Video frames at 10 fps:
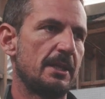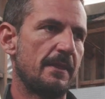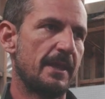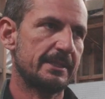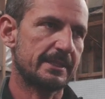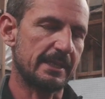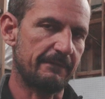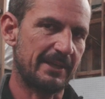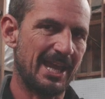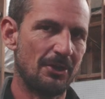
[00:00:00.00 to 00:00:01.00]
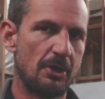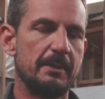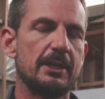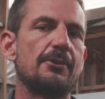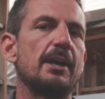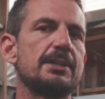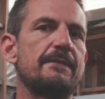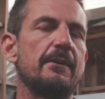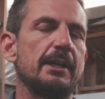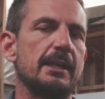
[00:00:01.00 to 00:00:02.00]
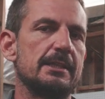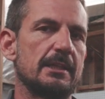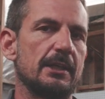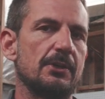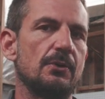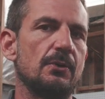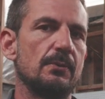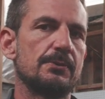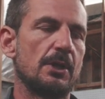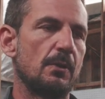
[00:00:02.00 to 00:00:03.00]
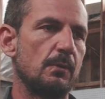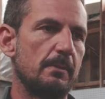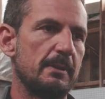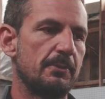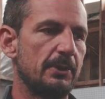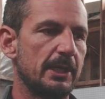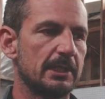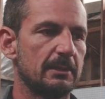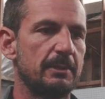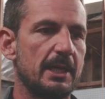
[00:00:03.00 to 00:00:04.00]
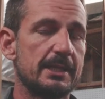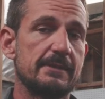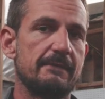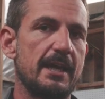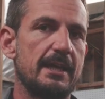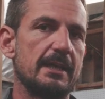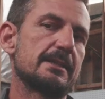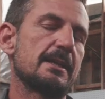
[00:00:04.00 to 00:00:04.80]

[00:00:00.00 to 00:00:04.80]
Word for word: That stuff cannot be crushed very easily at all, so we'll be putting little plugs of that in.